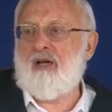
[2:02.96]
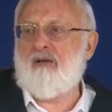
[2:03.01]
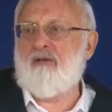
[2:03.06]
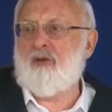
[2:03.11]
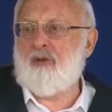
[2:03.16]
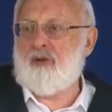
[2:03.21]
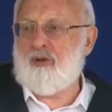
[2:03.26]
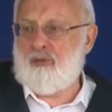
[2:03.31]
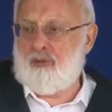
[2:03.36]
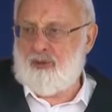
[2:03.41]
it's
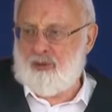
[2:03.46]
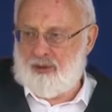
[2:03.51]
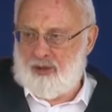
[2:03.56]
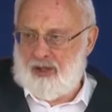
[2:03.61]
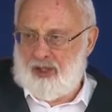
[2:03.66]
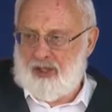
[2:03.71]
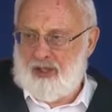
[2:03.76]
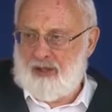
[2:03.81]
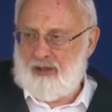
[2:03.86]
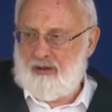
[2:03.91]
not a
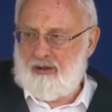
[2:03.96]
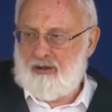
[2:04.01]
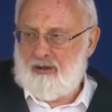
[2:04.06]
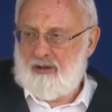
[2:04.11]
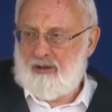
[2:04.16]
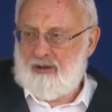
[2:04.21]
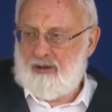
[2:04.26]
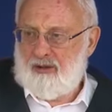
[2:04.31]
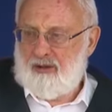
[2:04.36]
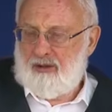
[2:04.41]
matter of
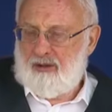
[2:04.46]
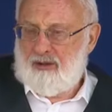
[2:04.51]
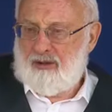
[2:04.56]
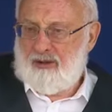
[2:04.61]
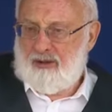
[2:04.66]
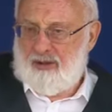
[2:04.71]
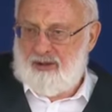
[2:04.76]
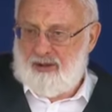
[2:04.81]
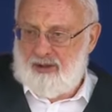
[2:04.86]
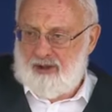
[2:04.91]
the
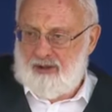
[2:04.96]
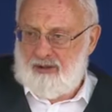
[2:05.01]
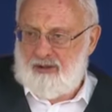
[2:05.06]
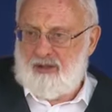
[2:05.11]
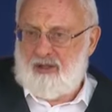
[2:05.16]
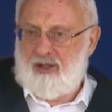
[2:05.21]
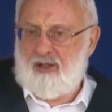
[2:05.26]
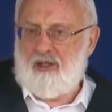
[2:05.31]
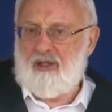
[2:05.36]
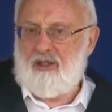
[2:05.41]
honor,
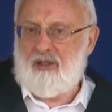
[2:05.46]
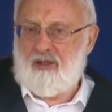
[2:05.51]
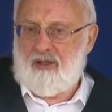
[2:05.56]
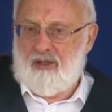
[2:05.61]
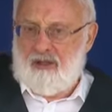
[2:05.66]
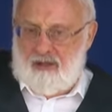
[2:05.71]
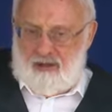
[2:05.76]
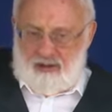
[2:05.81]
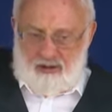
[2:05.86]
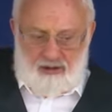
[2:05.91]
the
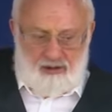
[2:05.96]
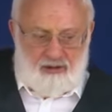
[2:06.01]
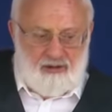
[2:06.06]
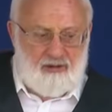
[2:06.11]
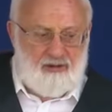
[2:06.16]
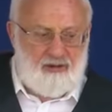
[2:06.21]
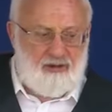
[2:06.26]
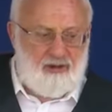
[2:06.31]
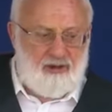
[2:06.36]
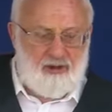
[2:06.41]
respect,
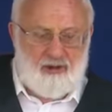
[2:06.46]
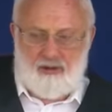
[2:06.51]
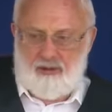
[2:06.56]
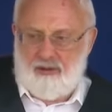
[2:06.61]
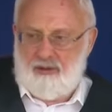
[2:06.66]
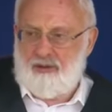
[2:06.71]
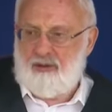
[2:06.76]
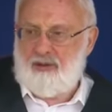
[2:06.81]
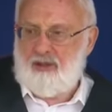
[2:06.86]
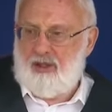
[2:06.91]
or
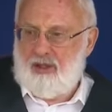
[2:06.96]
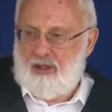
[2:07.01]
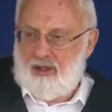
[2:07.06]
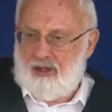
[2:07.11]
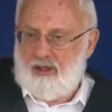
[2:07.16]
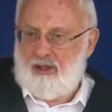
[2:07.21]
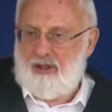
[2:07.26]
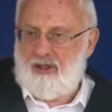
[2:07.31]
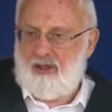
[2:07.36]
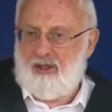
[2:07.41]
shame.
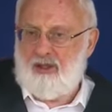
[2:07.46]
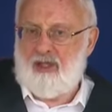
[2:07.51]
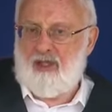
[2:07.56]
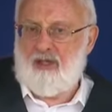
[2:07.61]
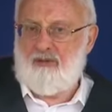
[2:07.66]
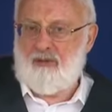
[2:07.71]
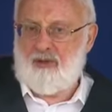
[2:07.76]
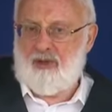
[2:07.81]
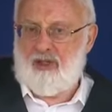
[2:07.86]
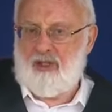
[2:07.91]

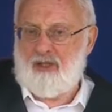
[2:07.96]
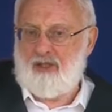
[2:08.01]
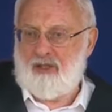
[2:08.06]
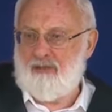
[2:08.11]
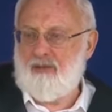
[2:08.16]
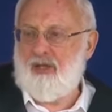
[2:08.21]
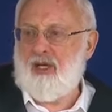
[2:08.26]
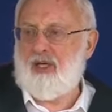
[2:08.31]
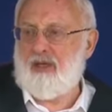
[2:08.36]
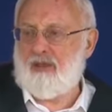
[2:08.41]
It's a
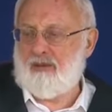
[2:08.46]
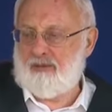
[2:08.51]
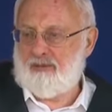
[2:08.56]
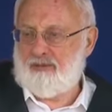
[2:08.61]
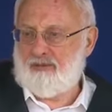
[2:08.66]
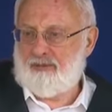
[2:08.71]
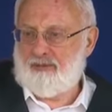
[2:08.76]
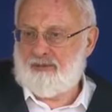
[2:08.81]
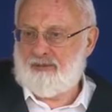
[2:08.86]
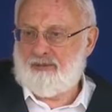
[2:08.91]
matter of
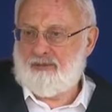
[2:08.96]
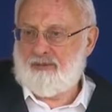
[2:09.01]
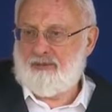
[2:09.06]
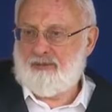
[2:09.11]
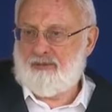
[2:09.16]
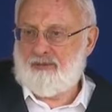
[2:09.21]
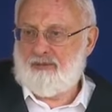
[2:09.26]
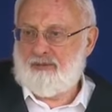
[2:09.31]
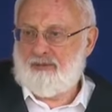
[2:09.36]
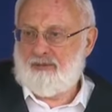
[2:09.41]

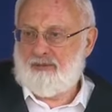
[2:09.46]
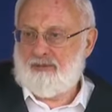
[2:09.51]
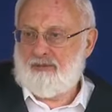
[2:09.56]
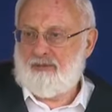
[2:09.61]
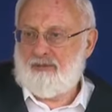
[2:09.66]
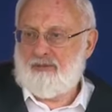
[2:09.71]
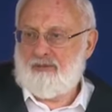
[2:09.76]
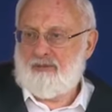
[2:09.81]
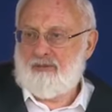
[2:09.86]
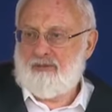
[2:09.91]
willingness to
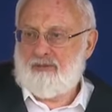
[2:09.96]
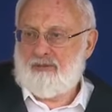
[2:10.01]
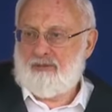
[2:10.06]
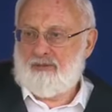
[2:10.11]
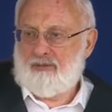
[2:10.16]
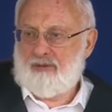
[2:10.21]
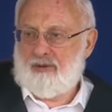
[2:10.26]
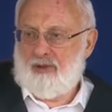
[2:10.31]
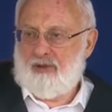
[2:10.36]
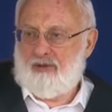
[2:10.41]
work
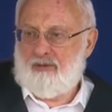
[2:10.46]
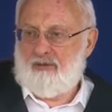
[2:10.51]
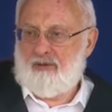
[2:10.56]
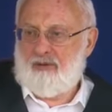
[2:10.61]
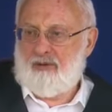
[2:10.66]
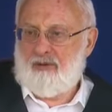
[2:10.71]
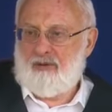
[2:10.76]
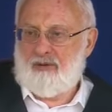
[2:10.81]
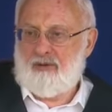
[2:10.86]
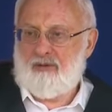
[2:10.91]
in
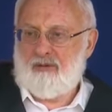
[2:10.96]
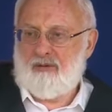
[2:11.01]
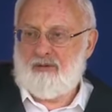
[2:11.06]
general.